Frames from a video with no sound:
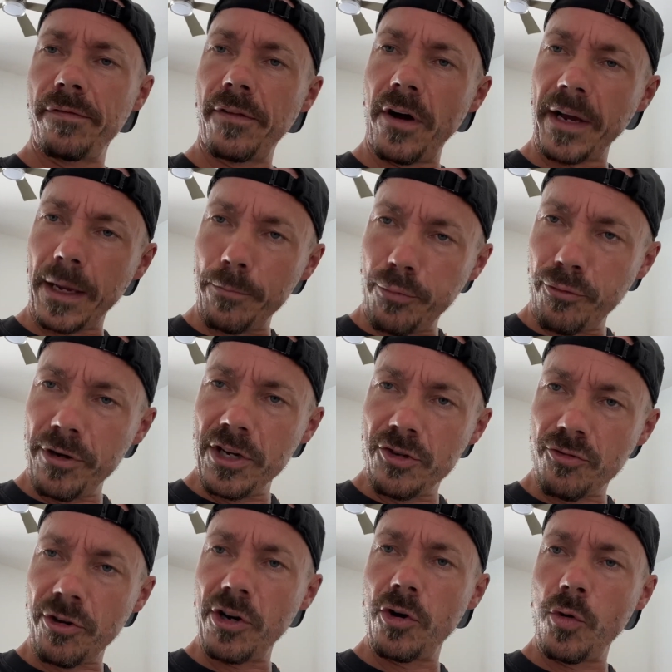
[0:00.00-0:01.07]
I can
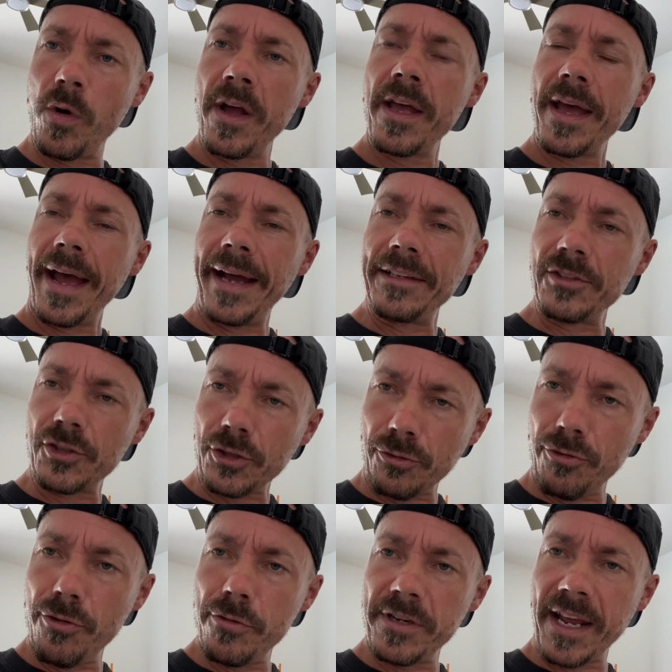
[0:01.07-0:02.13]
pre-drill and
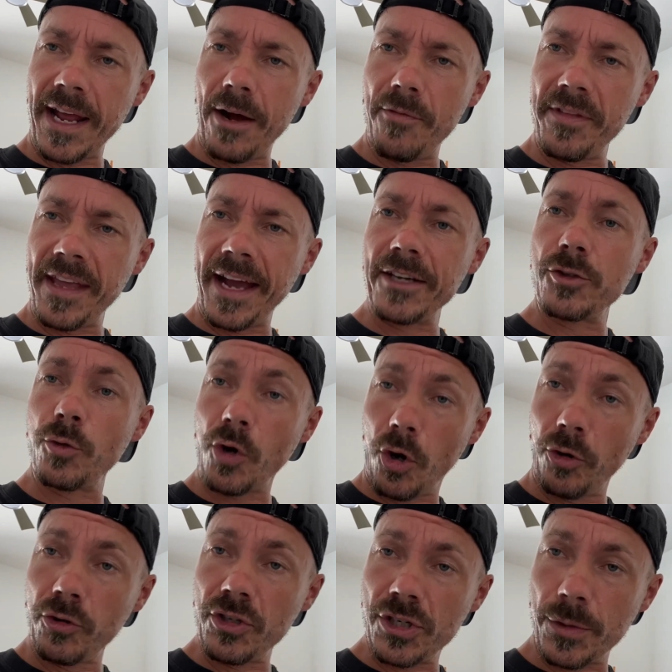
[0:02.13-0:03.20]
screw down the actual
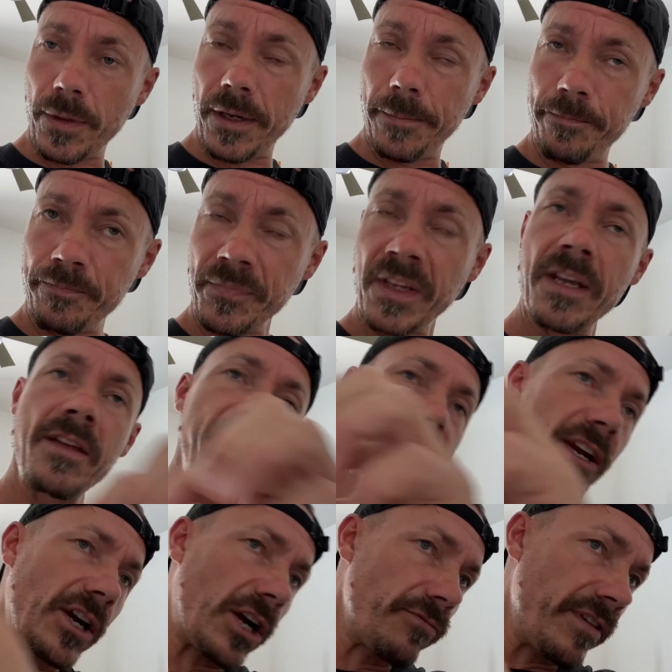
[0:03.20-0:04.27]
conduit, then
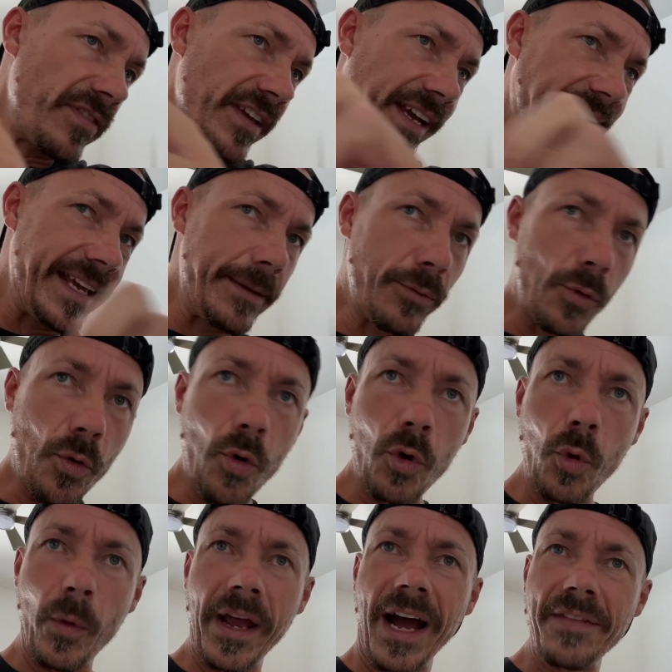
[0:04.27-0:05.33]
I can run the cable all the
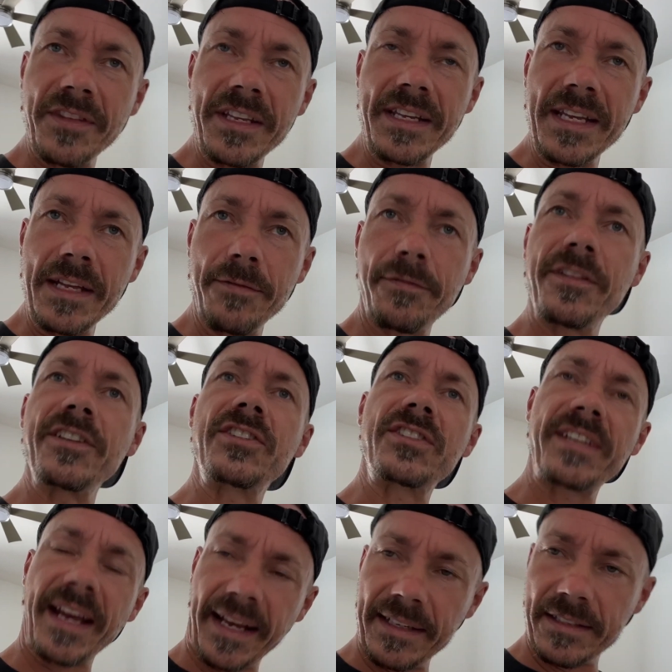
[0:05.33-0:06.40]
way underneath the
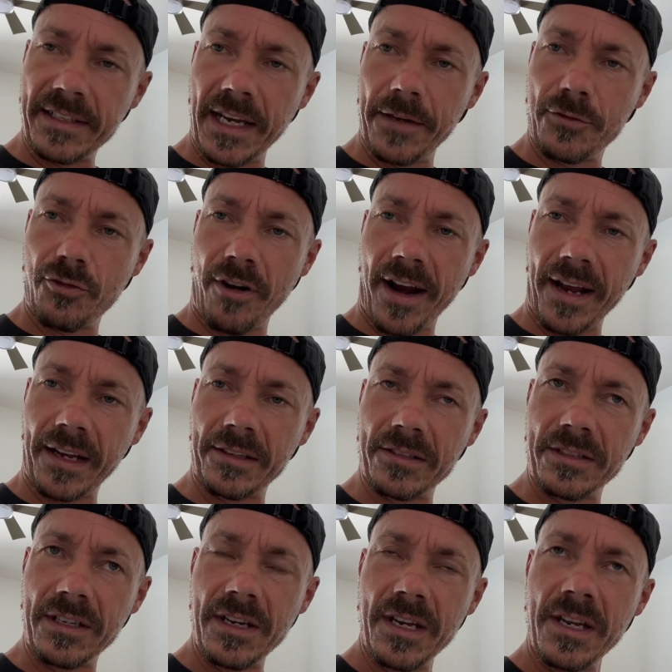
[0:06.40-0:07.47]
second set of
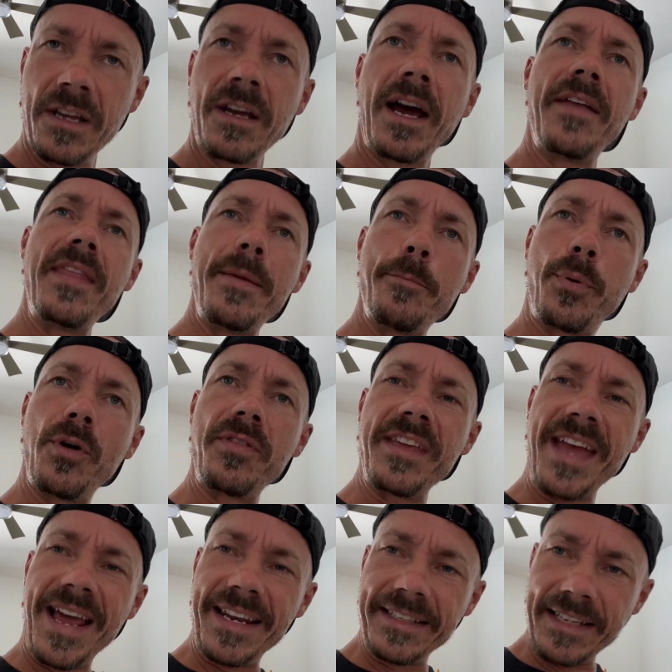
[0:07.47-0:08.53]
tracks and then put the
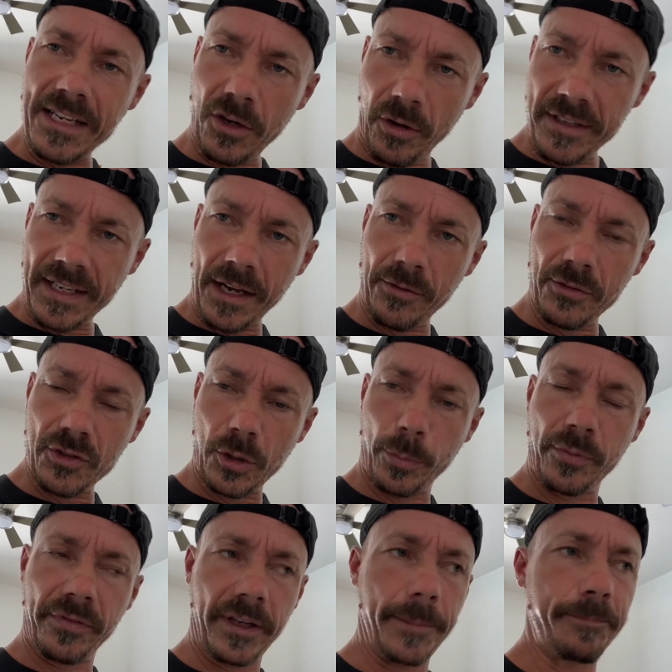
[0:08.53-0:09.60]
LED light down on top
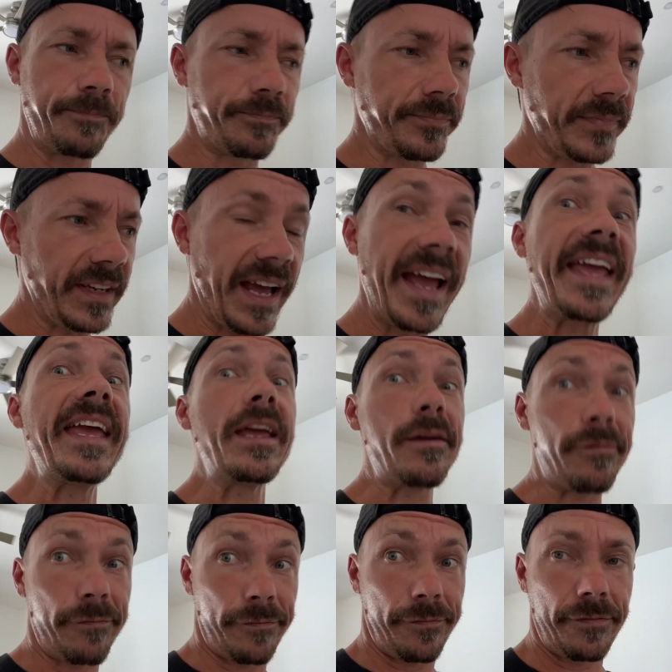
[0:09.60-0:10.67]
of it,
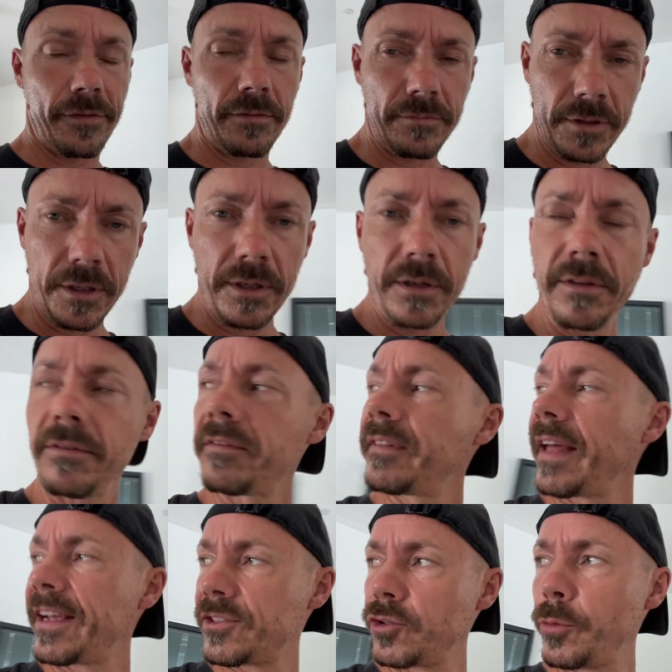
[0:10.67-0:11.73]
if
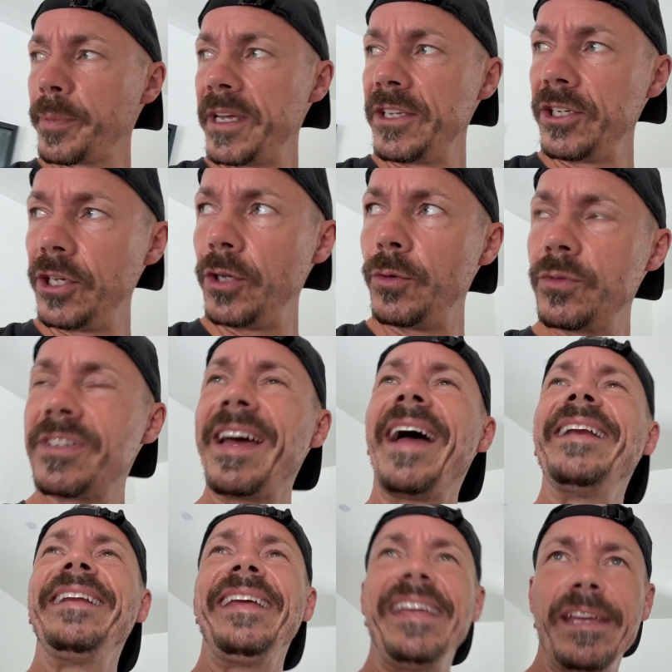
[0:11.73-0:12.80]
that's not being used
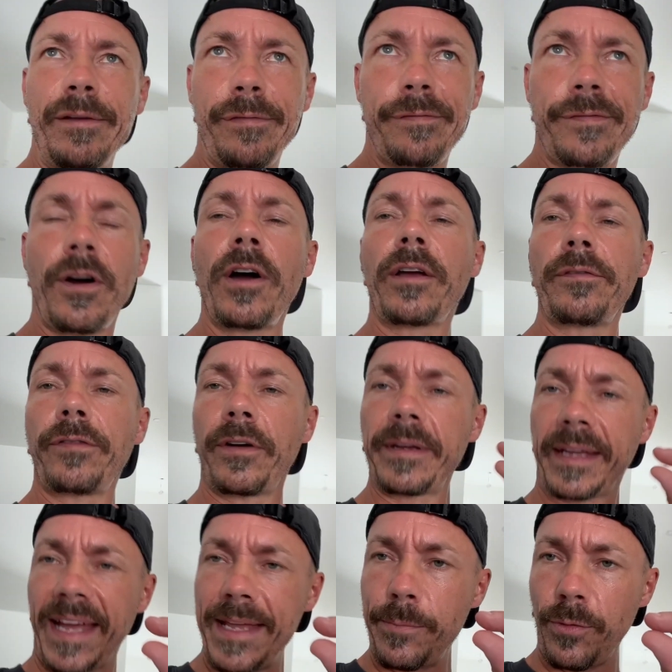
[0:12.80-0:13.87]
and if I can find a
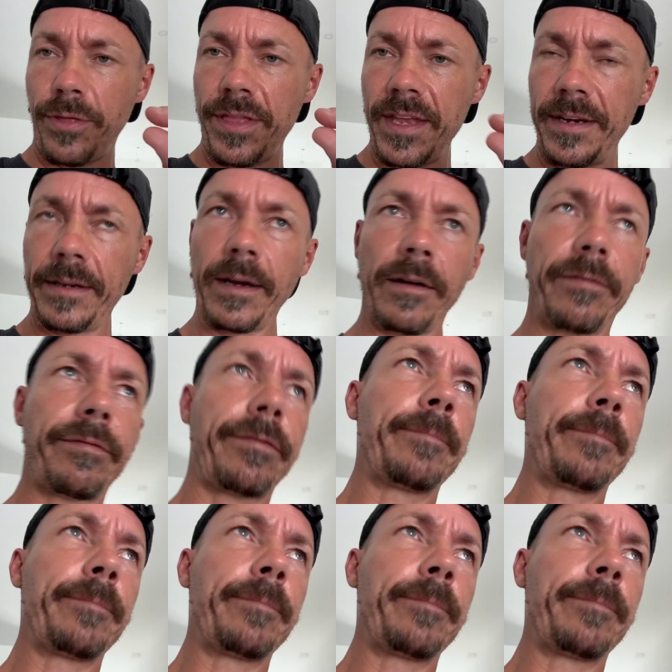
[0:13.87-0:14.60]
cable thin enough.